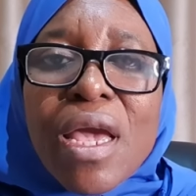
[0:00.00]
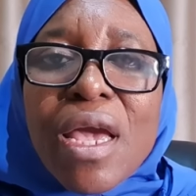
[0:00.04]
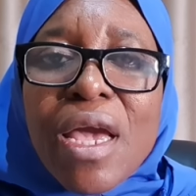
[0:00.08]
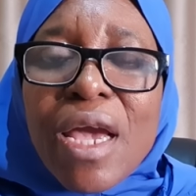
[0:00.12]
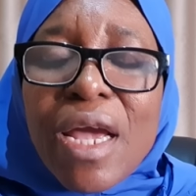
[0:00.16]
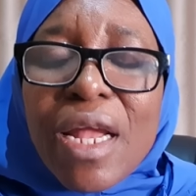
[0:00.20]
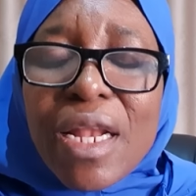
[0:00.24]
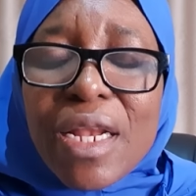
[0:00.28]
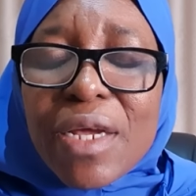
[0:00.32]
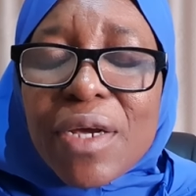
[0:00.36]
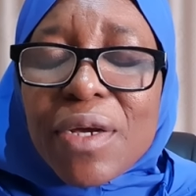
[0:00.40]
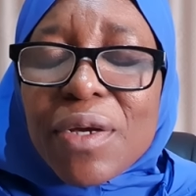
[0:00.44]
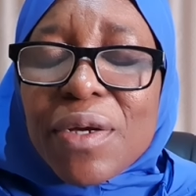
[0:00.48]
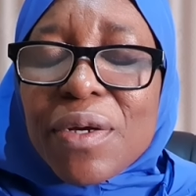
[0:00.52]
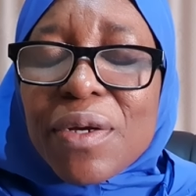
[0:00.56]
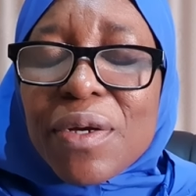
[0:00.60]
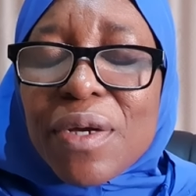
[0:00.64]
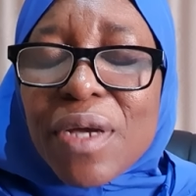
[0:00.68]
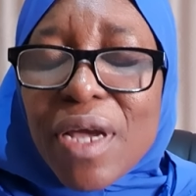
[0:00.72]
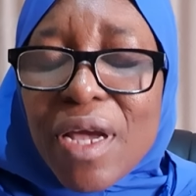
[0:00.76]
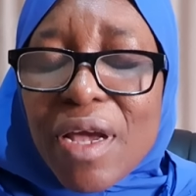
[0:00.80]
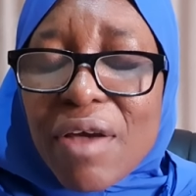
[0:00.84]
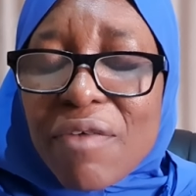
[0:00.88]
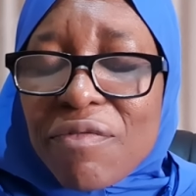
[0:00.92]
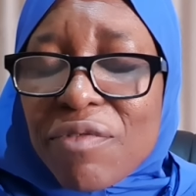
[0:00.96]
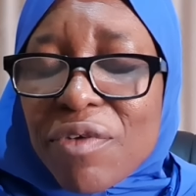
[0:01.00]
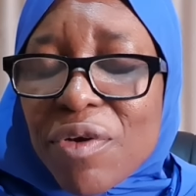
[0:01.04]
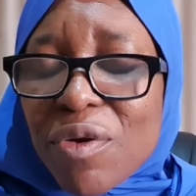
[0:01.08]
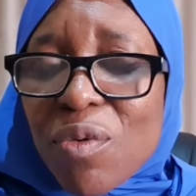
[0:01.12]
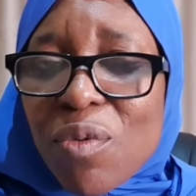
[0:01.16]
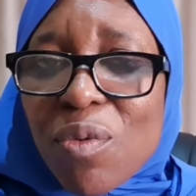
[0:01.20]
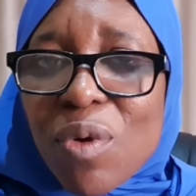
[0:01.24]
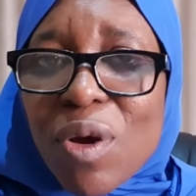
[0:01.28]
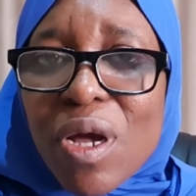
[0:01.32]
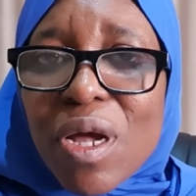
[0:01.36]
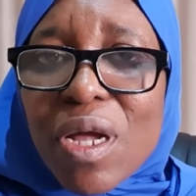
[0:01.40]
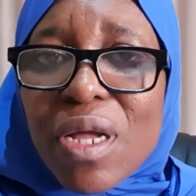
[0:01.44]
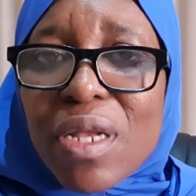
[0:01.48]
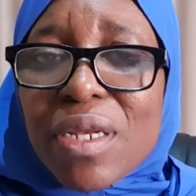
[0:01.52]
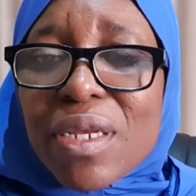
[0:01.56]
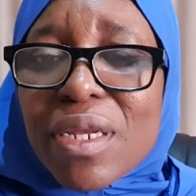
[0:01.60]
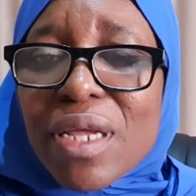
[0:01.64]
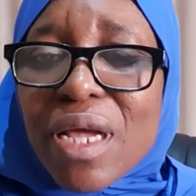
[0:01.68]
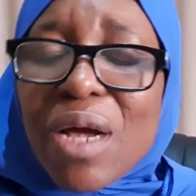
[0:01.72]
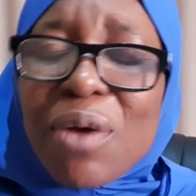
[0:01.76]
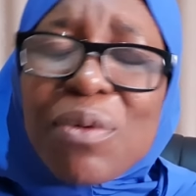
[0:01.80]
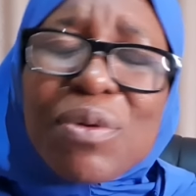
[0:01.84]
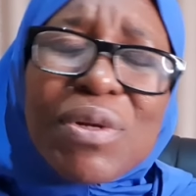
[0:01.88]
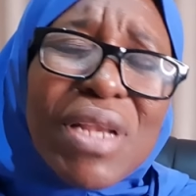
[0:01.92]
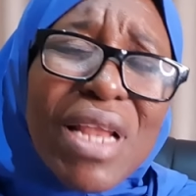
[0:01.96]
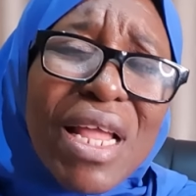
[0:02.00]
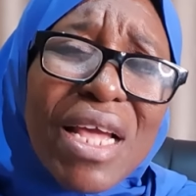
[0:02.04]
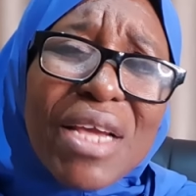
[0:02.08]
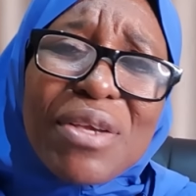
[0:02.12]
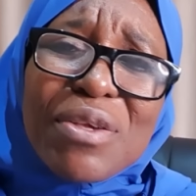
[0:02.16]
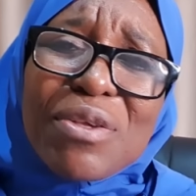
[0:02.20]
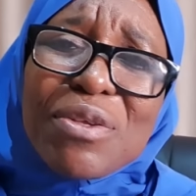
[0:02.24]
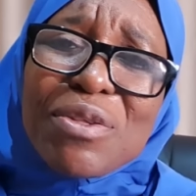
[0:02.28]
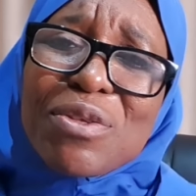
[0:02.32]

Hello, everyone. I would like